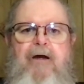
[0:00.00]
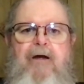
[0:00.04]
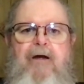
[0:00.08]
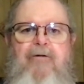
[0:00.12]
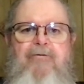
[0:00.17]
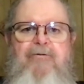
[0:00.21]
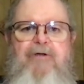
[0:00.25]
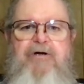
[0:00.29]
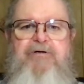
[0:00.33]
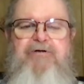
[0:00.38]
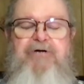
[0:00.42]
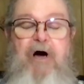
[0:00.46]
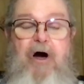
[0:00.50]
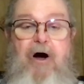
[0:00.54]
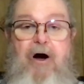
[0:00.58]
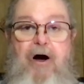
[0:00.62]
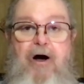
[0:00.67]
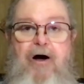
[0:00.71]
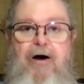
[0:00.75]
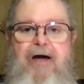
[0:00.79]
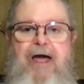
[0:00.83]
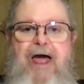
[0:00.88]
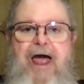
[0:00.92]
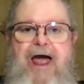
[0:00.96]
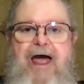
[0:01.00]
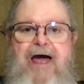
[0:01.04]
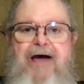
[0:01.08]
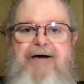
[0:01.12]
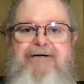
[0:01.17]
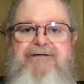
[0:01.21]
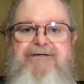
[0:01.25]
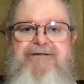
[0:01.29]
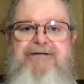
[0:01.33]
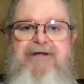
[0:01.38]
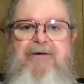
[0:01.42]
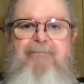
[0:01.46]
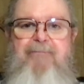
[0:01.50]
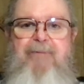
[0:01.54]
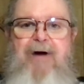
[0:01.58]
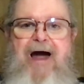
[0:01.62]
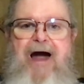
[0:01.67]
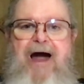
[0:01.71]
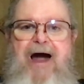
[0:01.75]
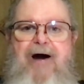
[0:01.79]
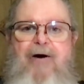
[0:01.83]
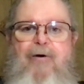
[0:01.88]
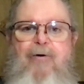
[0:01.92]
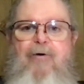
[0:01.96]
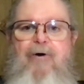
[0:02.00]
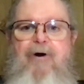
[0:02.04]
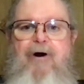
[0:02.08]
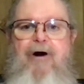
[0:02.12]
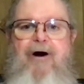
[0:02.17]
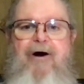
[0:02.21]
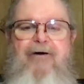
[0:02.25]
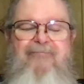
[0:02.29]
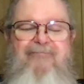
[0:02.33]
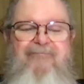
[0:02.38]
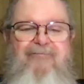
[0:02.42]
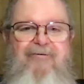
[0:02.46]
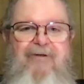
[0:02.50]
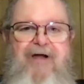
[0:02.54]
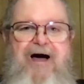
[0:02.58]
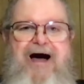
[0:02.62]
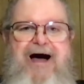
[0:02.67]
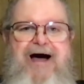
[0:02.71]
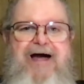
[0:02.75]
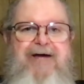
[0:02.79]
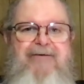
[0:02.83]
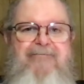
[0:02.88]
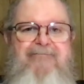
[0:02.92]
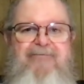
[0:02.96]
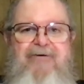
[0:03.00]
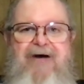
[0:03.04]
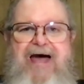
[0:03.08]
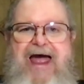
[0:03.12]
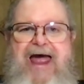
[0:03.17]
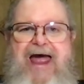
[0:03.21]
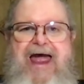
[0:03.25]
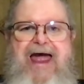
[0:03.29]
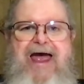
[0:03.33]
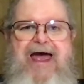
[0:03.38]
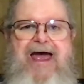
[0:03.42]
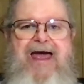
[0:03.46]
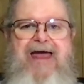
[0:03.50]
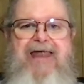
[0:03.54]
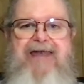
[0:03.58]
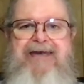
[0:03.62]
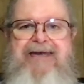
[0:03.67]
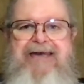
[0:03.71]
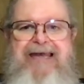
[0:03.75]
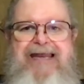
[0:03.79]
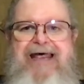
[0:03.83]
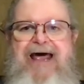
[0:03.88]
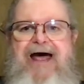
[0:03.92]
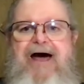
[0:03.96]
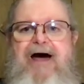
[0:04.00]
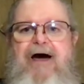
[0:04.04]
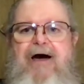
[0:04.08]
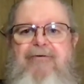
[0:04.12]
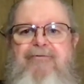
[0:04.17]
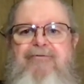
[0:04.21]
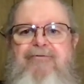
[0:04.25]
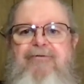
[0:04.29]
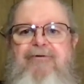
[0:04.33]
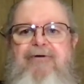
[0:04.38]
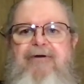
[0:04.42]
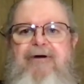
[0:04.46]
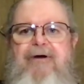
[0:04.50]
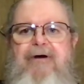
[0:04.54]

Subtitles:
The tongue has the power of life and death,